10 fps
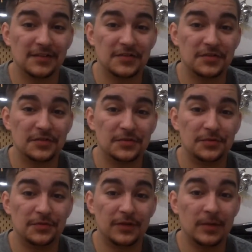
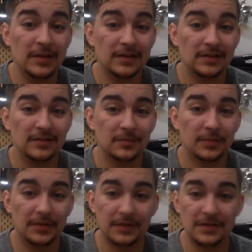to film it,
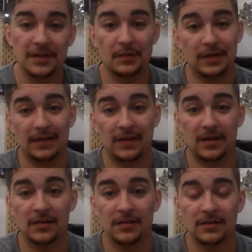but eventually I want to get
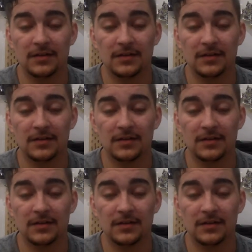there.